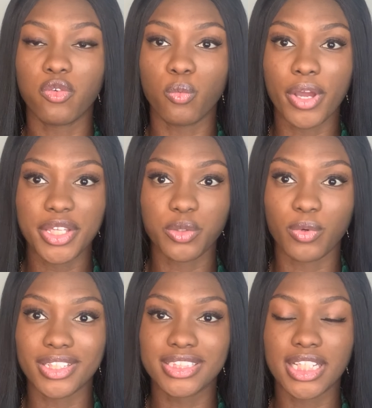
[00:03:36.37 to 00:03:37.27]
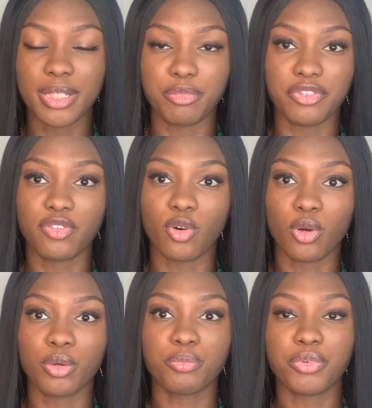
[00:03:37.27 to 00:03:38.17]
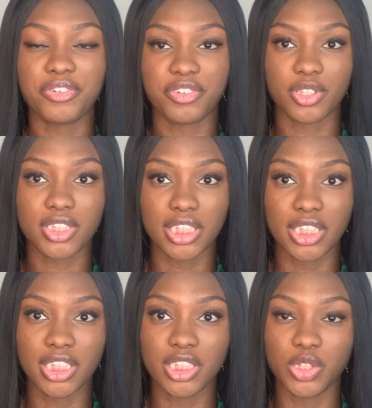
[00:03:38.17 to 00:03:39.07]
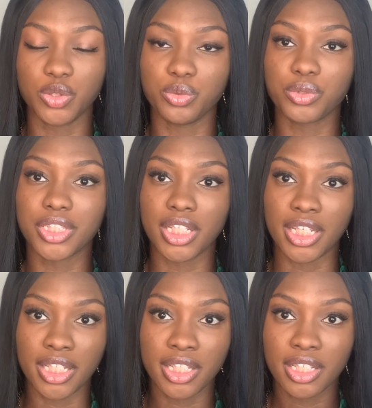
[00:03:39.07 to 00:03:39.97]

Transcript: where you were staying before previously in the UK.